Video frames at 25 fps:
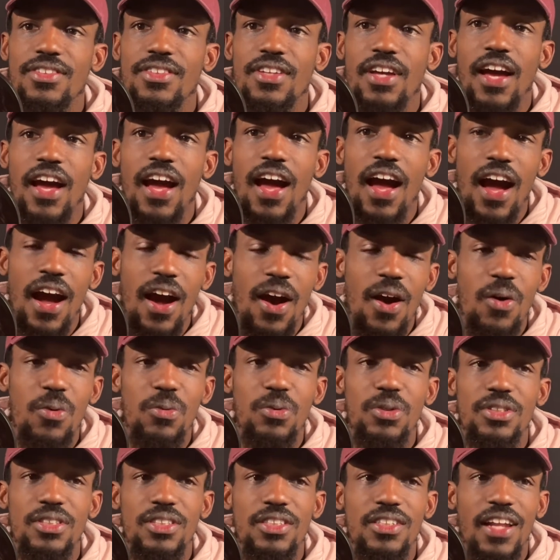
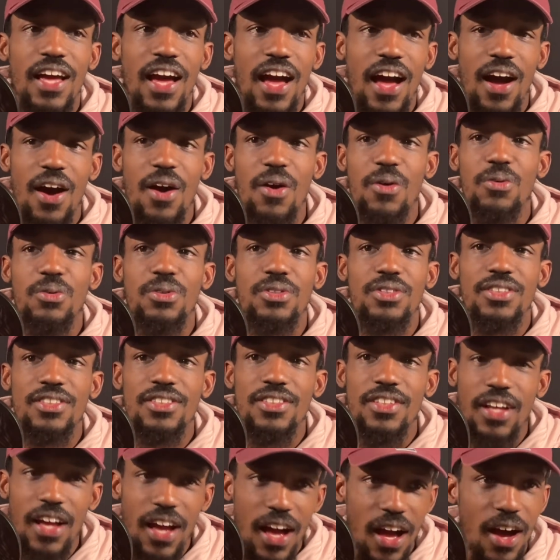hours and hours
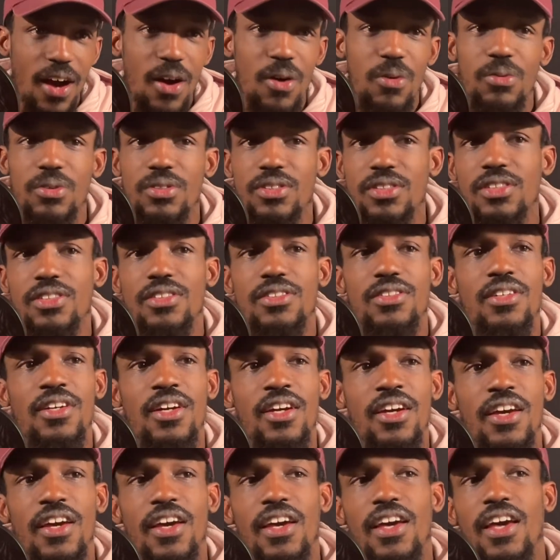and hours
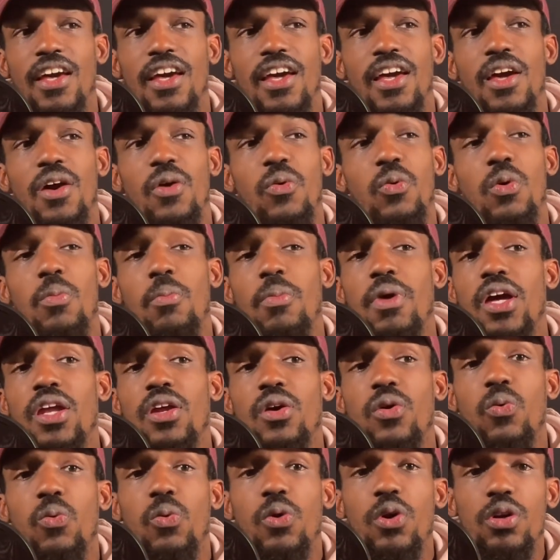and what made
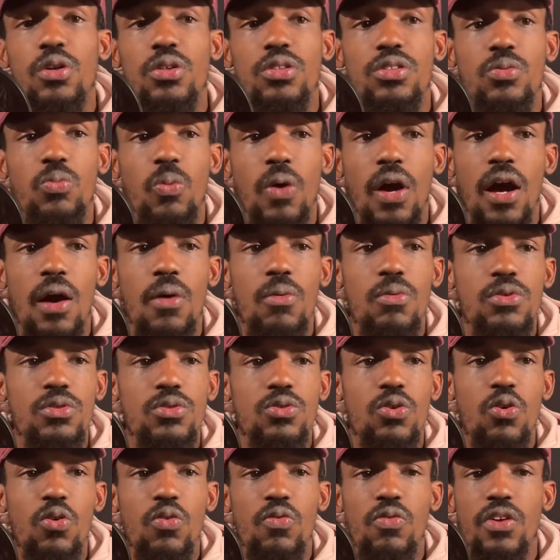it worse while I was
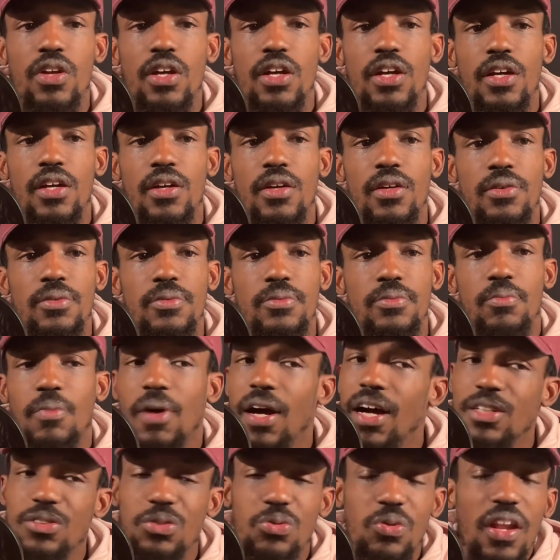over there,
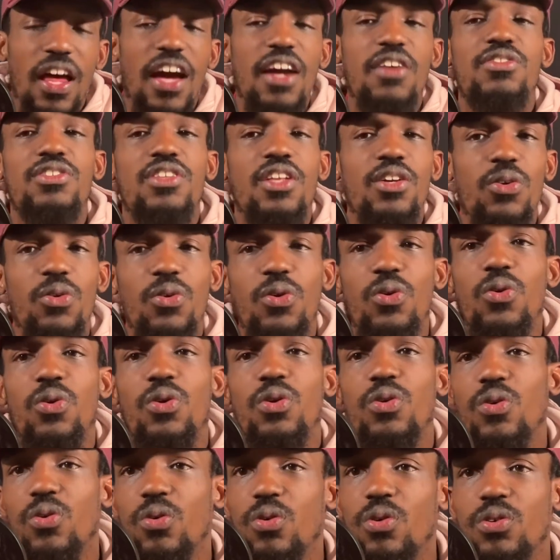mind you, life still
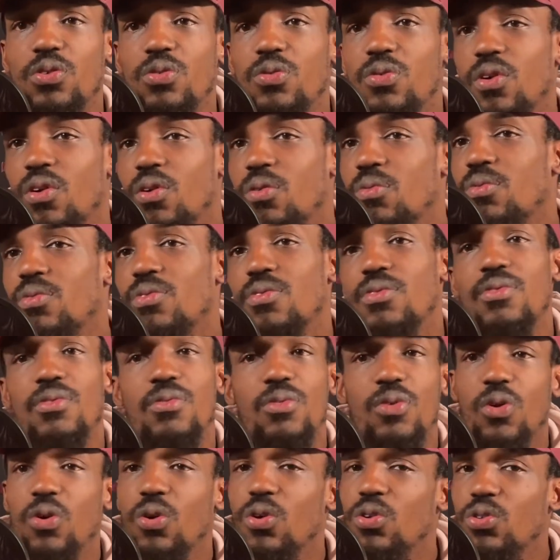going on, you know,
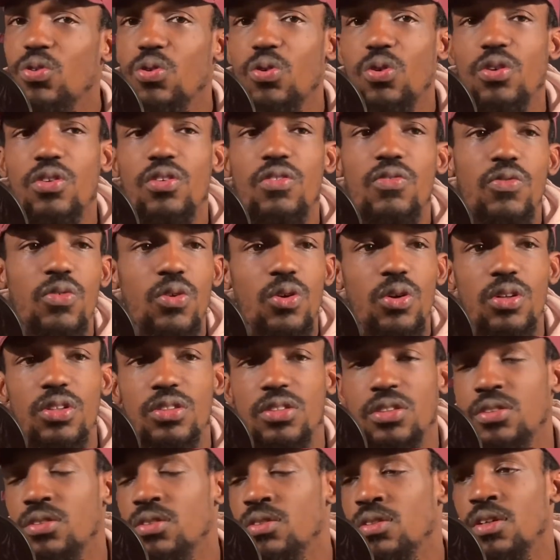going through a
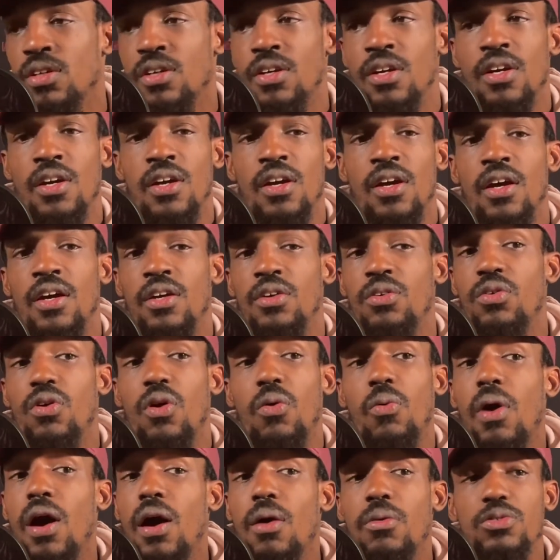divorce. You know,
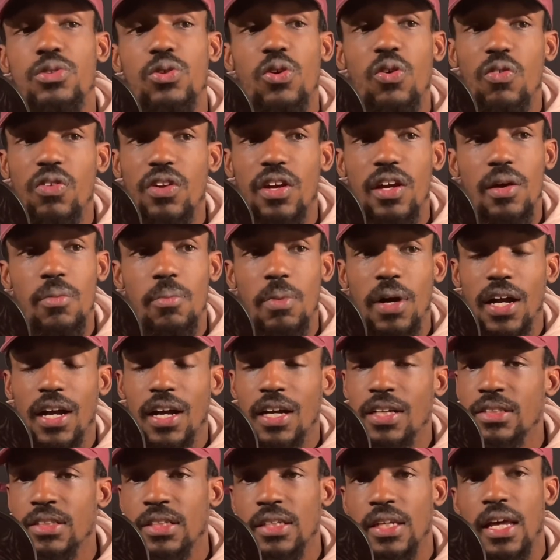while I was over there, my
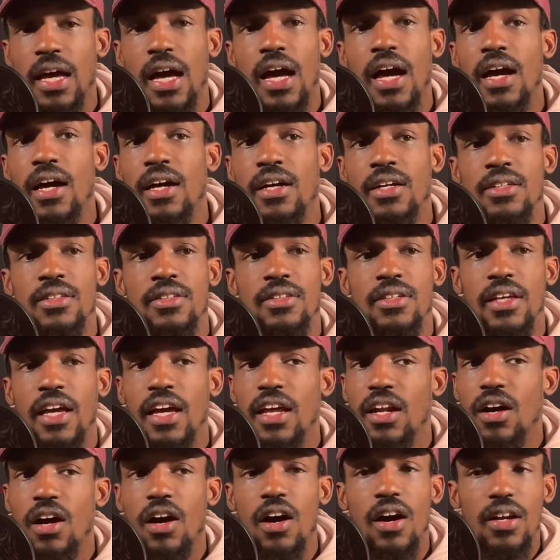cousin died,
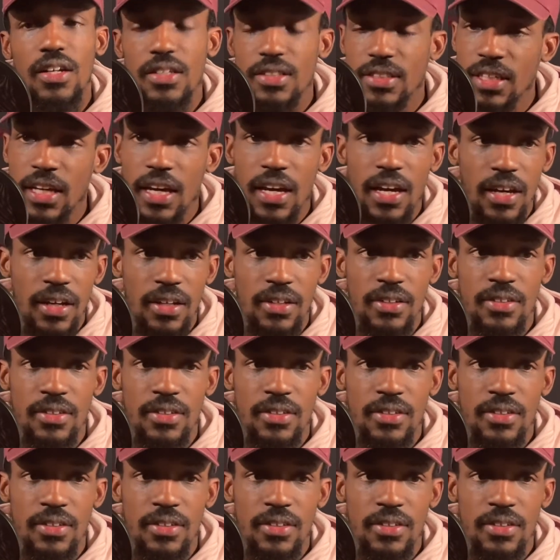had a heart attack.